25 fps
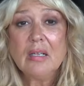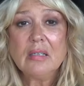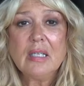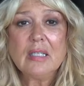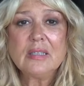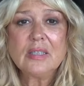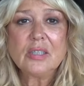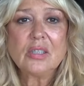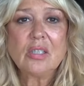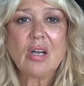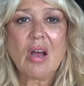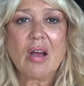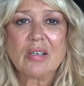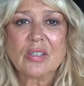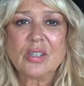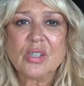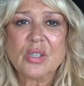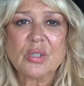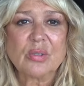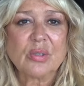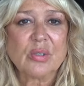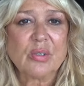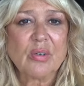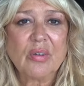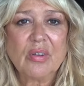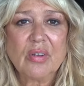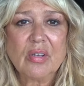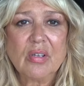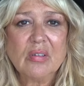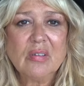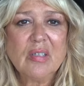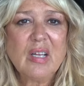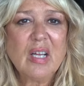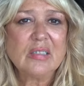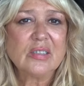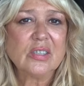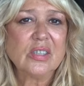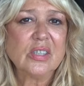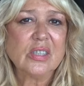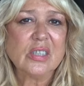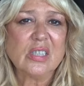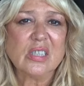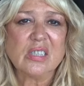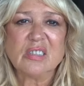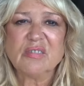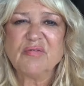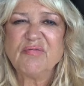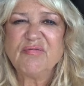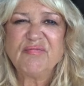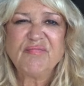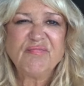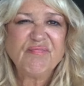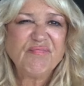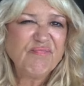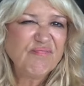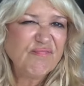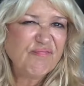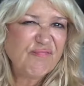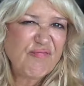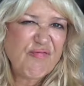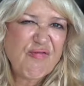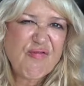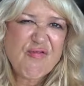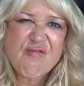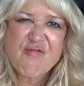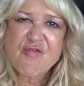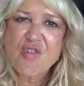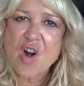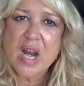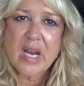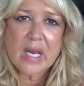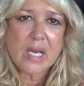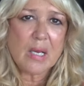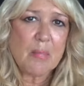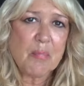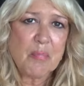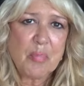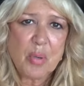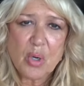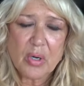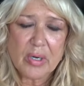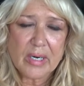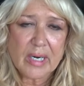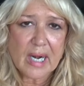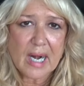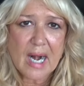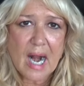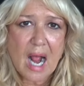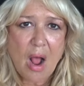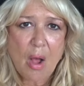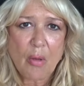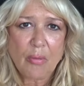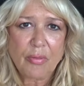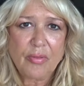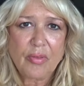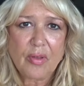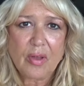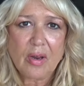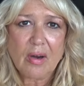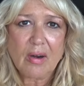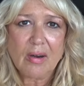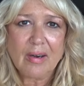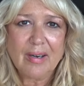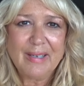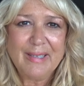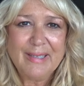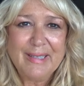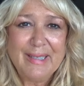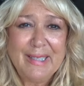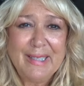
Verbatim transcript: Let's talk truth. Let's just freaking put it out there.